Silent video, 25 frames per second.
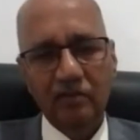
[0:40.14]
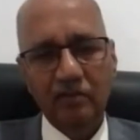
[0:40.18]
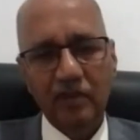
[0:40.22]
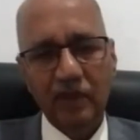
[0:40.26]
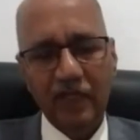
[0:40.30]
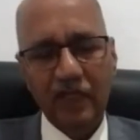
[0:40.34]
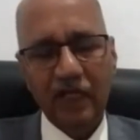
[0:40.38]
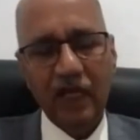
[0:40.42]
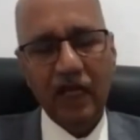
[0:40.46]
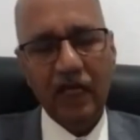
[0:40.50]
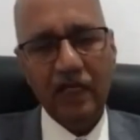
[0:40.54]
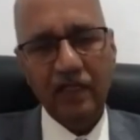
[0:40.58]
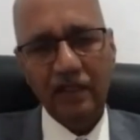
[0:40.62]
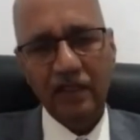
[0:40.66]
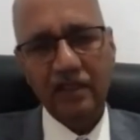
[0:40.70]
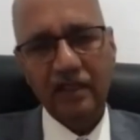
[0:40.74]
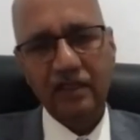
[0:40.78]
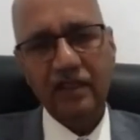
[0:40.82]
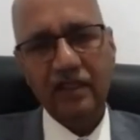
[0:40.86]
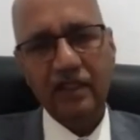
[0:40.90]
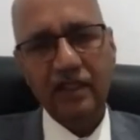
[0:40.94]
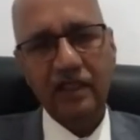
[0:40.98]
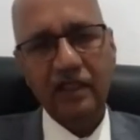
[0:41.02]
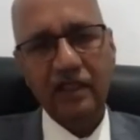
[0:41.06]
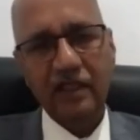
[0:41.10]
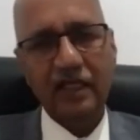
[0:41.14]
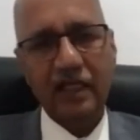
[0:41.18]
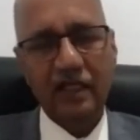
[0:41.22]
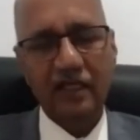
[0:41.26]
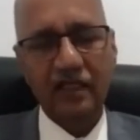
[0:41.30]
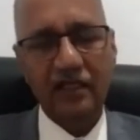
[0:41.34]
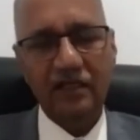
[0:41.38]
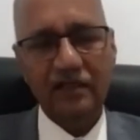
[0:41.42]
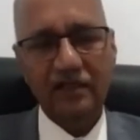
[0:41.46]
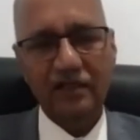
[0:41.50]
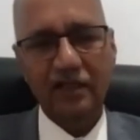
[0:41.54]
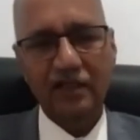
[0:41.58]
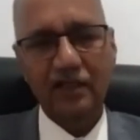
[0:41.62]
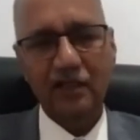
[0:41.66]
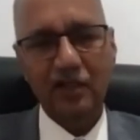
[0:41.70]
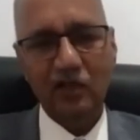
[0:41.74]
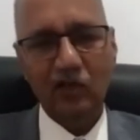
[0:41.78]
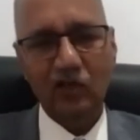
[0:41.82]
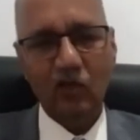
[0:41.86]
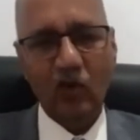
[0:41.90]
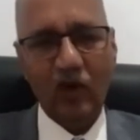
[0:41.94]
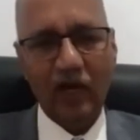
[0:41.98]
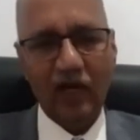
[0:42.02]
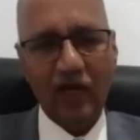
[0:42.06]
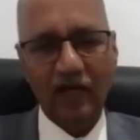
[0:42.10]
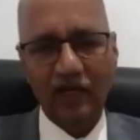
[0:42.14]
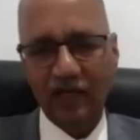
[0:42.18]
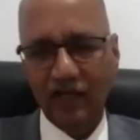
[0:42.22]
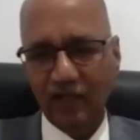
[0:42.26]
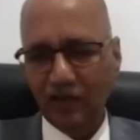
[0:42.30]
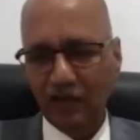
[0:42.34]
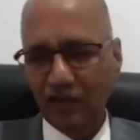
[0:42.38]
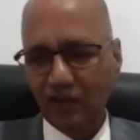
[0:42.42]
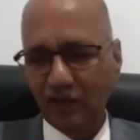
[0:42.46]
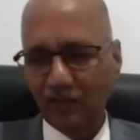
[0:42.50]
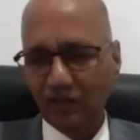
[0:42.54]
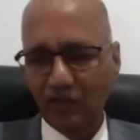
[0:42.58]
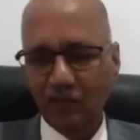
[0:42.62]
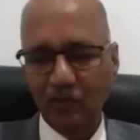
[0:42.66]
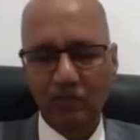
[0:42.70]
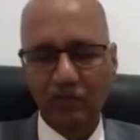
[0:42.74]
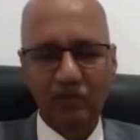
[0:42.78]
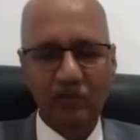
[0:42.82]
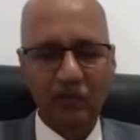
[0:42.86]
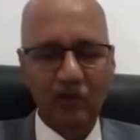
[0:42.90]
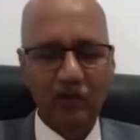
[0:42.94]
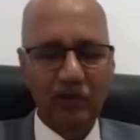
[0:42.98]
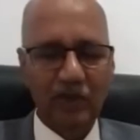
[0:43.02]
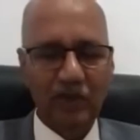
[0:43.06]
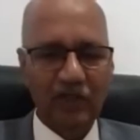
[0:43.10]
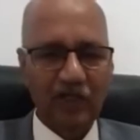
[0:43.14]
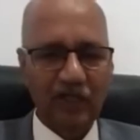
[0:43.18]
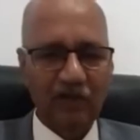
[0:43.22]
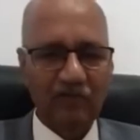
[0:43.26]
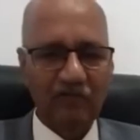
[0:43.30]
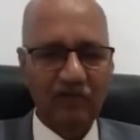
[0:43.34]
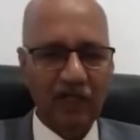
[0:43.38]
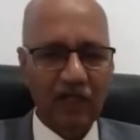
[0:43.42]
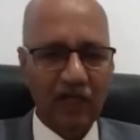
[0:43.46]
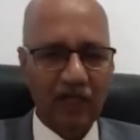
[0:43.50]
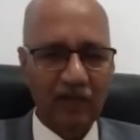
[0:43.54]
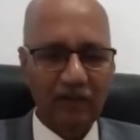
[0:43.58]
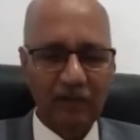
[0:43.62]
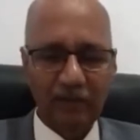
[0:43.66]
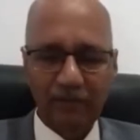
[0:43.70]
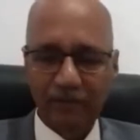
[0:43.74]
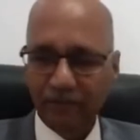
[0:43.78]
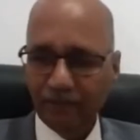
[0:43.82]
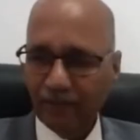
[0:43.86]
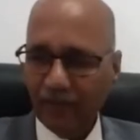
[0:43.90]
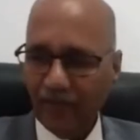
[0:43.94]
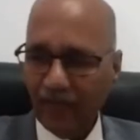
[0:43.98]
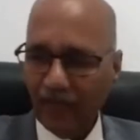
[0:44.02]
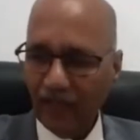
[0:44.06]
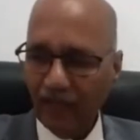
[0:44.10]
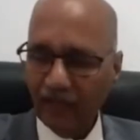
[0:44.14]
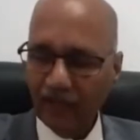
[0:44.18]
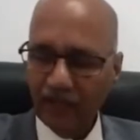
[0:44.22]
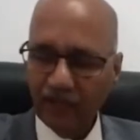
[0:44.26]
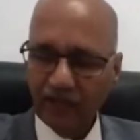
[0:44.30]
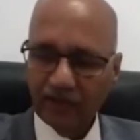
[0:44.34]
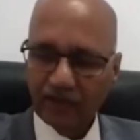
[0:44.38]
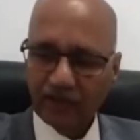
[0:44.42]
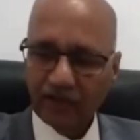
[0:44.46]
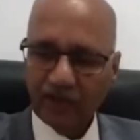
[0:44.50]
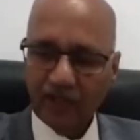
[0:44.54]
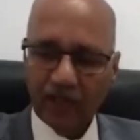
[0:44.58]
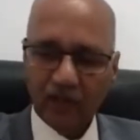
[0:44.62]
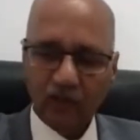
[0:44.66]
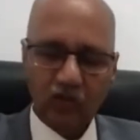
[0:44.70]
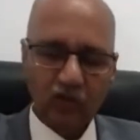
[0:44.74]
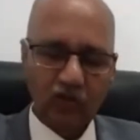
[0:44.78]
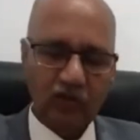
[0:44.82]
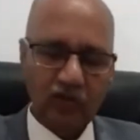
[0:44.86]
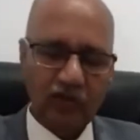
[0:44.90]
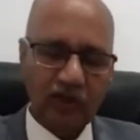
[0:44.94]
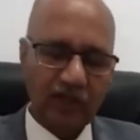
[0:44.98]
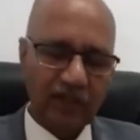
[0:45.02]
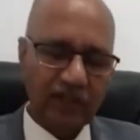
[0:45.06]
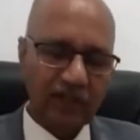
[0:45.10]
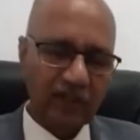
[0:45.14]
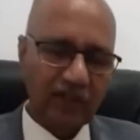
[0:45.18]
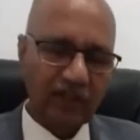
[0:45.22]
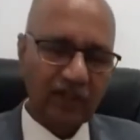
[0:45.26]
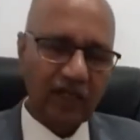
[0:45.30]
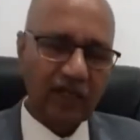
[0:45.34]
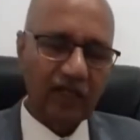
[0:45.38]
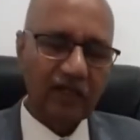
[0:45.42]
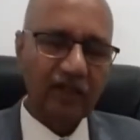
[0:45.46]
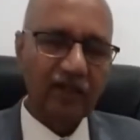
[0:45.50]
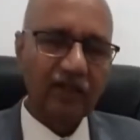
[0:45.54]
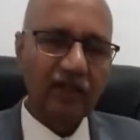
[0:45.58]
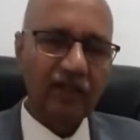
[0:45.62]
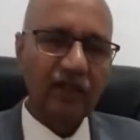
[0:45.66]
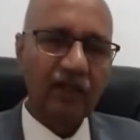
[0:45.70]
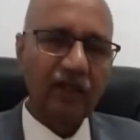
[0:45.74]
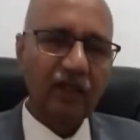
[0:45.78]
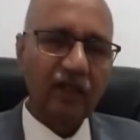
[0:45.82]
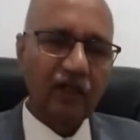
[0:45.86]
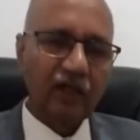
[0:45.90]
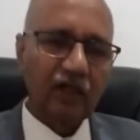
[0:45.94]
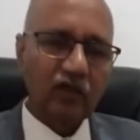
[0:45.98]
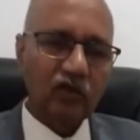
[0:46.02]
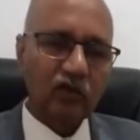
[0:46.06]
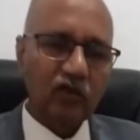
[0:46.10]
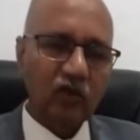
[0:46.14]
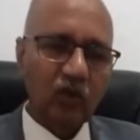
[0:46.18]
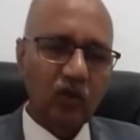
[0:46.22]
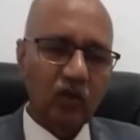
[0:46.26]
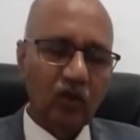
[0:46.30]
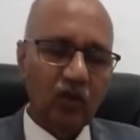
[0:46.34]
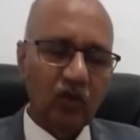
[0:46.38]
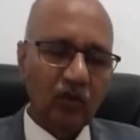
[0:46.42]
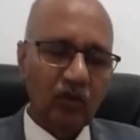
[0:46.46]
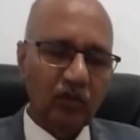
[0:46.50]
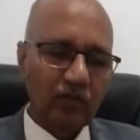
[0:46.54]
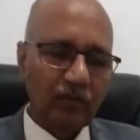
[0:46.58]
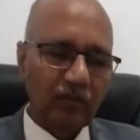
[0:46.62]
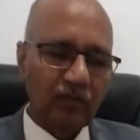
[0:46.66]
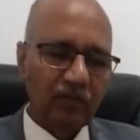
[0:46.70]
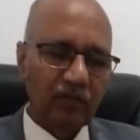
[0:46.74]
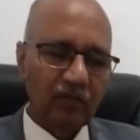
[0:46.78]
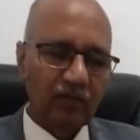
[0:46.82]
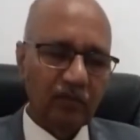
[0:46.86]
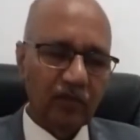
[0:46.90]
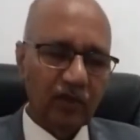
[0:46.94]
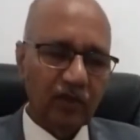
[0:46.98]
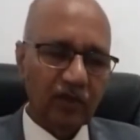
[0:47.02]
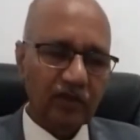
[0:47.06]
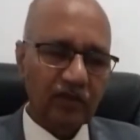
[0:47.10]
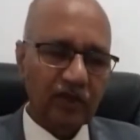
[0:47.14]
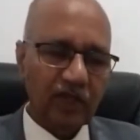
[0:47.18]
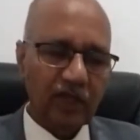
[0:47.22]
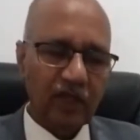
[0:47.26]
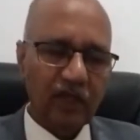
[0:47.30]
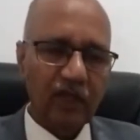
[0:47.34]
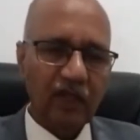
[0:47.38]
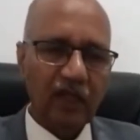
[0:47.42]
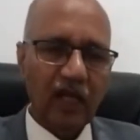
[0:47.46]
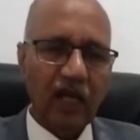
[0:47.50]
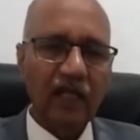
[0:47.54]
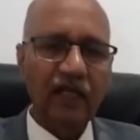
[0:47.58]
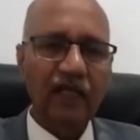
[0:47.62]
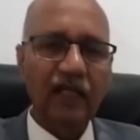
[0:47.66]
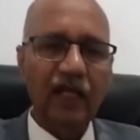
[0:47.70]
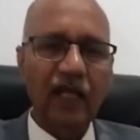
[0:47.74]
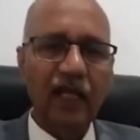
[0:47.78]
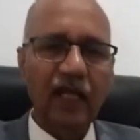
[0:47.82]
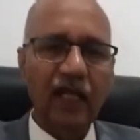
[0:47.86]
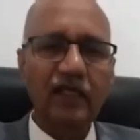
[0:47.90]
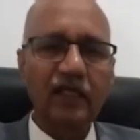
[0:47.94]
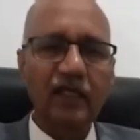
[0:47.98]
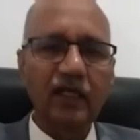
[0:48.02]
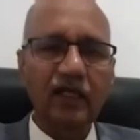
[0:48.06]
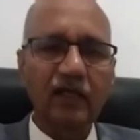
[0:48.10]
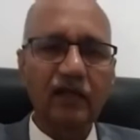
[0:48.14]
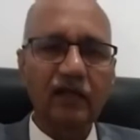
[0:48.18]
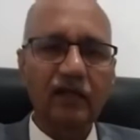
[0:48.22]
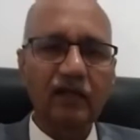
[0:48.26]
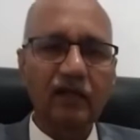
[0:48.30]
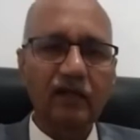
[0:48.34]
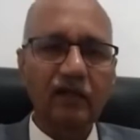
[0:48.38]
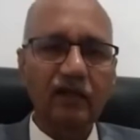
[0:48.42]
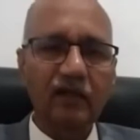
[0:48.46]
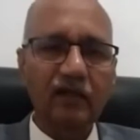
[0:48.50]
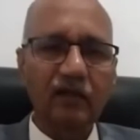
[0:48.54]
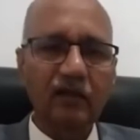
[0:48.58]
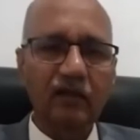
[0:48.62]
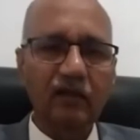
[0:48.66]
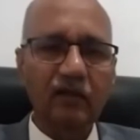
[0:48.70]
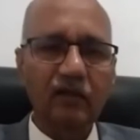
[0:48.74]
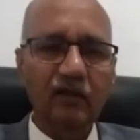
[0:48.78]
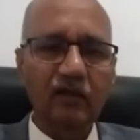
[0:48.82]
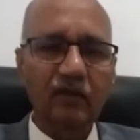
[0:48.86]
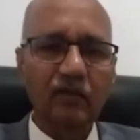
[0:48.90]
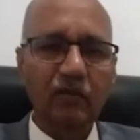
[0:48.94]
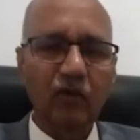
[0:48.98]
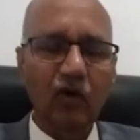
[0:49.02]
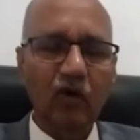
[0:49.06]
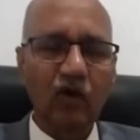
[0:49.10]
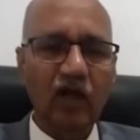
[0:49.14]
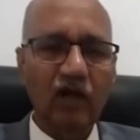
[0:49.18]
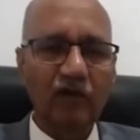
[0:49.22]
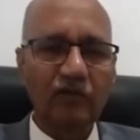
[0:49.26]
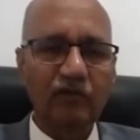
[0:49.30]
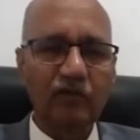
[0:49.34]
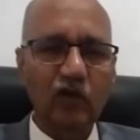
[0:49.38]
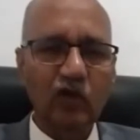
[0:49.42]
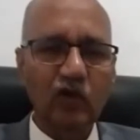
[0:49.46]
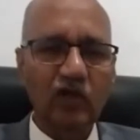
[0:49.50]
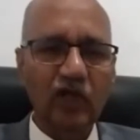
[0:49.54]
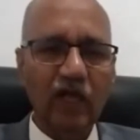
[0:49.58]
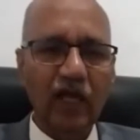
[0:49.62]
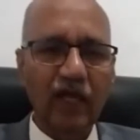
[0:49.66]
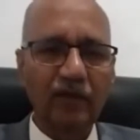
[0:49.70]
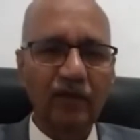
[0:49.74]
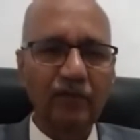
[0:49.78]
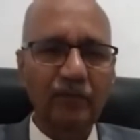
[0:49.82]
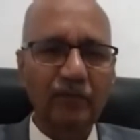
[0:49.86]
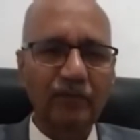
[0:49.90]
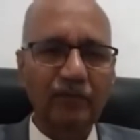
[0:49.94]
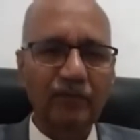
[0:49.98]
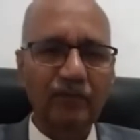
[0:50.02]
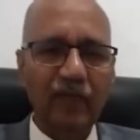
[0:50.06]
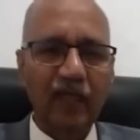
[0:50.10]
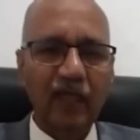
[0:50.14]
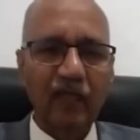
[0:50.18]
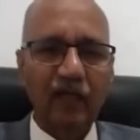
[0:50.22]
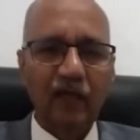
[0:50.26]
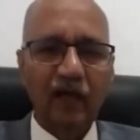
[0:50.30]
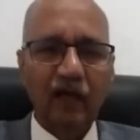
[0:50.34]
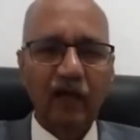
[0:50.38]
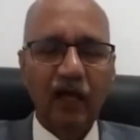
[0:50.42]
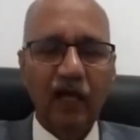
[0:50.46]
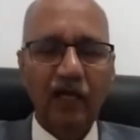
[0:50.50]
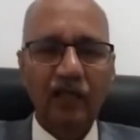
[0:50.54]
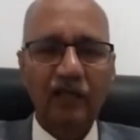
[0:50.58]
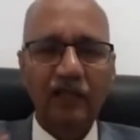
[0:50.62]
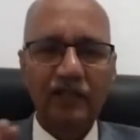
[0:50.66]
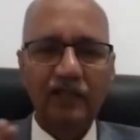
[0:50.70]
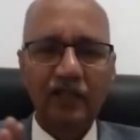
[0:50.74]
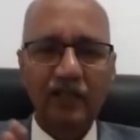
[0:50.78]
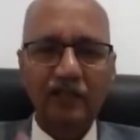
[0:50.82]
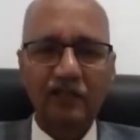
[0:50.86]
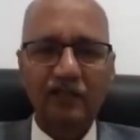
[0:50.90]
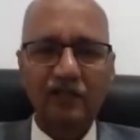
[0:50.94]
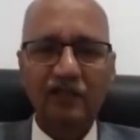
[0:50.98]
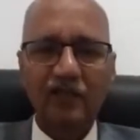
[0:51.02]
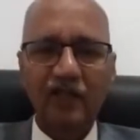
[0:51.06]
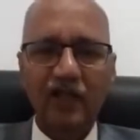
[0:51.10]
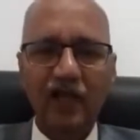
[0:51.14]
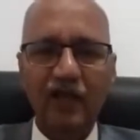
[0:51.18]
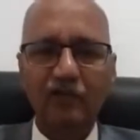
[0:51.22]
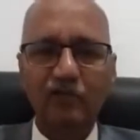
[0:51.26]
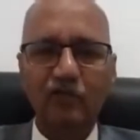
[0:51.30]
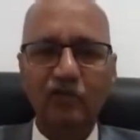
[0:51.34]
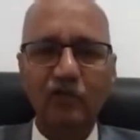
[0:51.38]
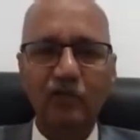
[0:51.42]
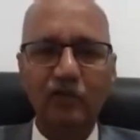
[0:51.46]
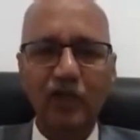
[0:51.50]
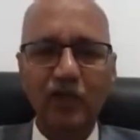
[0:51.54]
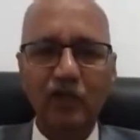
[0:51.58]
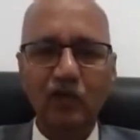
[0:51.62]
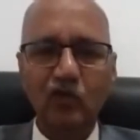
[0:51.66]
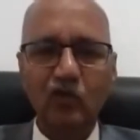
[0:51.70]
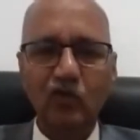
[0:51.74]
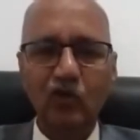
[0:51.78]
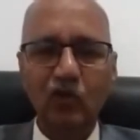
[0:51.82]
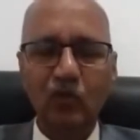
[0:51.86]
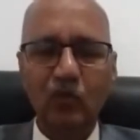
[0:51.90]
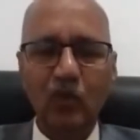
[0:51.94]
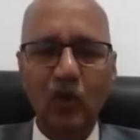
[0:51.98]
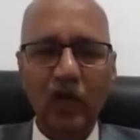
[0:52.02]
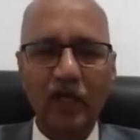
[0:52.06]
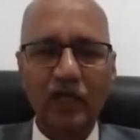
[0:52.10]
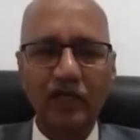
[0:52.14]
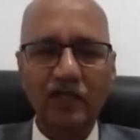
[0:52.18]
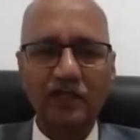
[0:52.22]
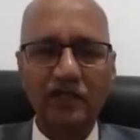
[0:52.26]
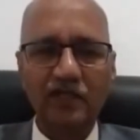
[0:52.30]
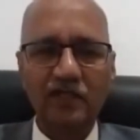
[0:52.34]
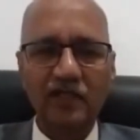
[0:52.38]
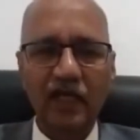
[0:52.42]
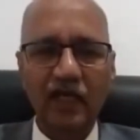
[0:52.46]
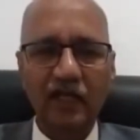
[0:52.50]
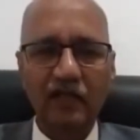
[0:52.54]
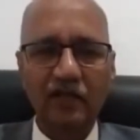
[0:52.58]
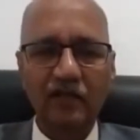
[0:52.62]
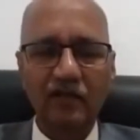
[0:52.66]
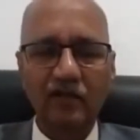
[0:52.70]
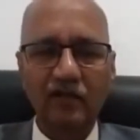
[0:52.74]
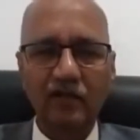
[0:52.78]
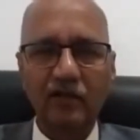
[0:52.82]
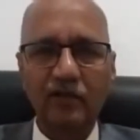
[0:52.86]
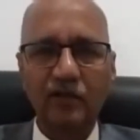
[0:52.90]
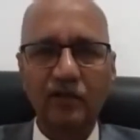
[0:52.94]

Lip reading: precarious grid condition required at this moment of time. He is trying to set it right. So, sir, I'll not take more of your time. I just have to make 2 points that